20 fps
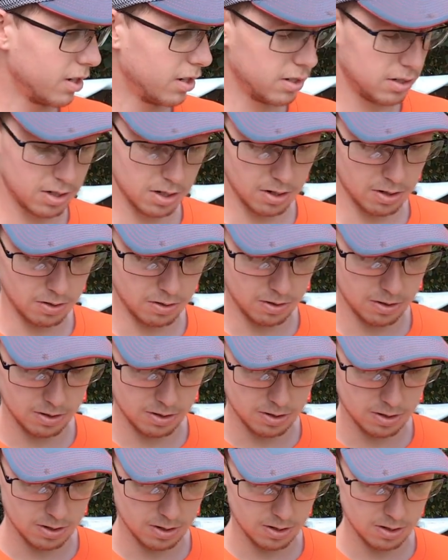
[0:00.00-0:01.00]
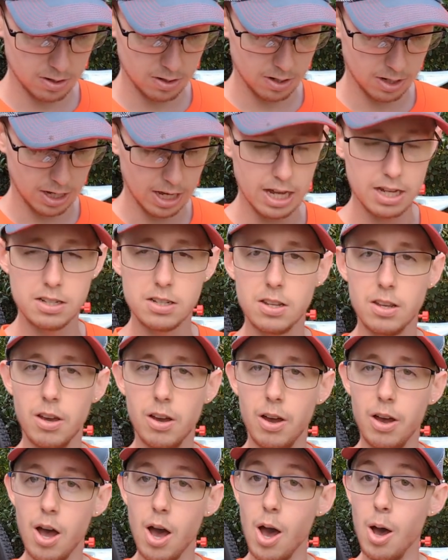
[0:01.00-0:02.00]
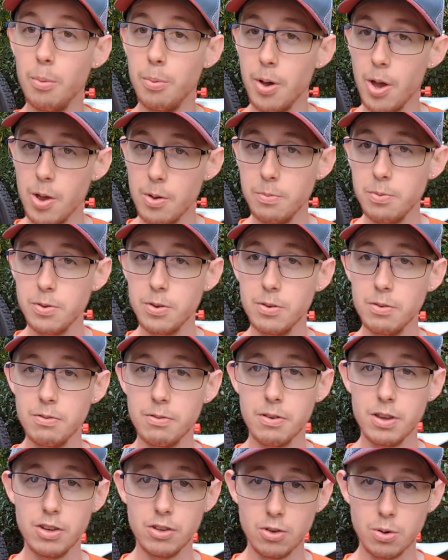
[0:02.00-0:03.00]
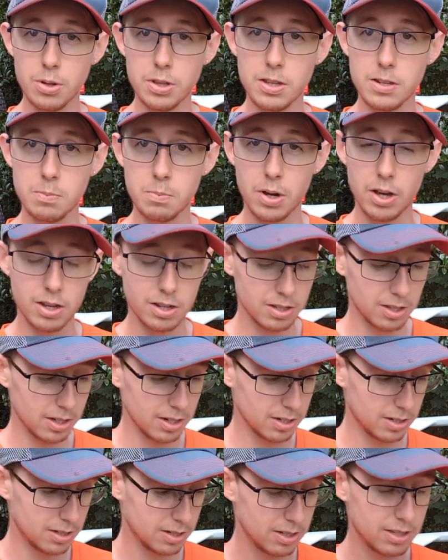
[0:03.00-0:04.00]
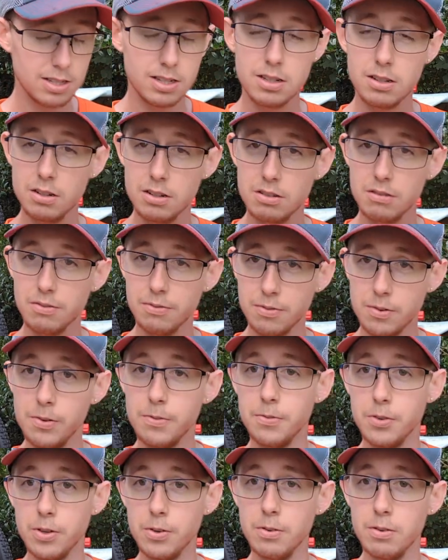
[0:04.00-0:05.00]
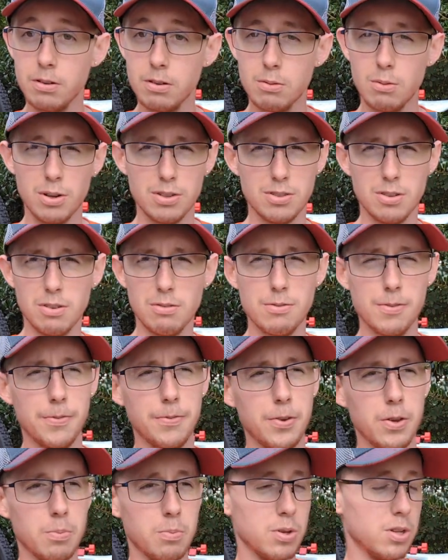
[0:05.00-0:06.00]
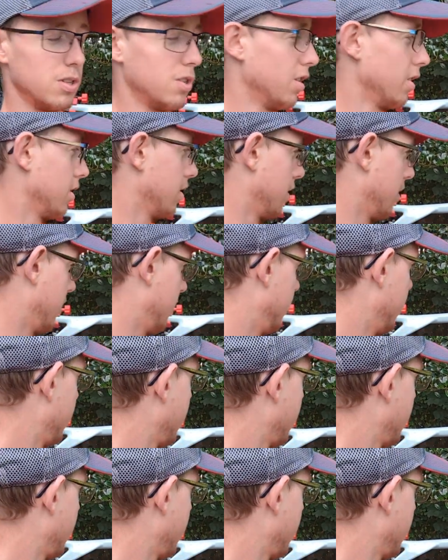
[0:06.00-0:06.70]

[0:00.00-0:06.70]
so yeah, so I, I hope you've enjoyed this bike, this review. Well, it's not a review, but it's like a